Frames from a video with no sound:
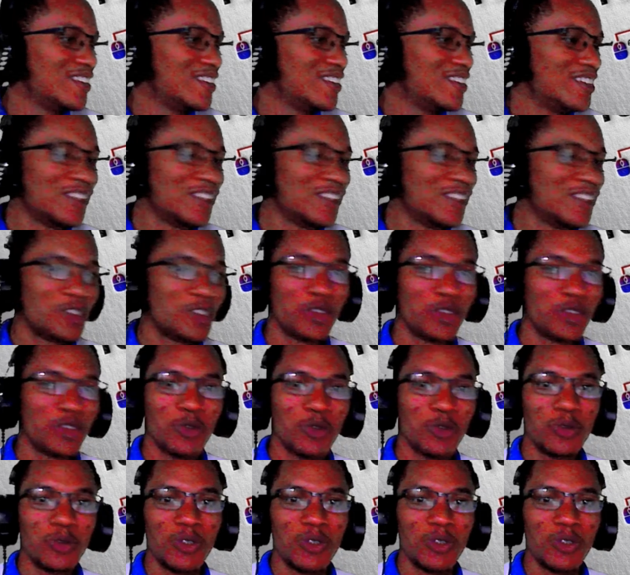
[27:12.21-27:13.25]
So
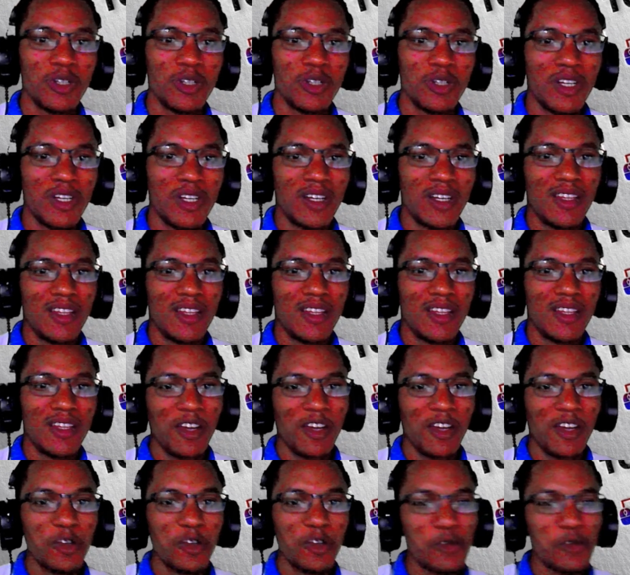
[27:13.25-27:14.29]
thank
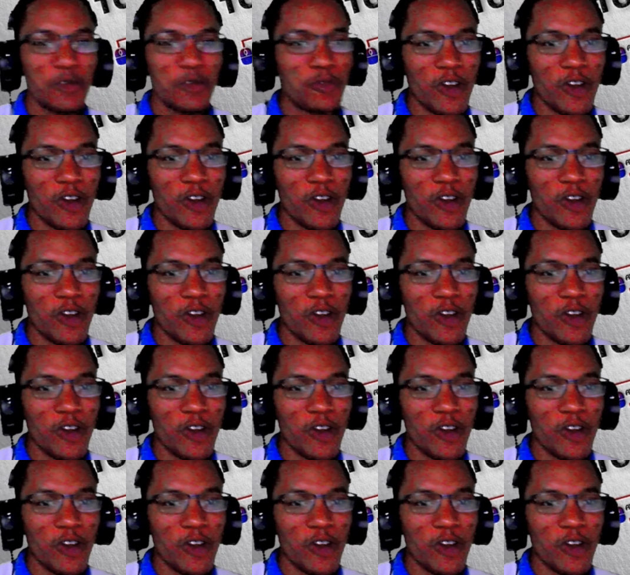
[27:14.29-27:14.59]
you very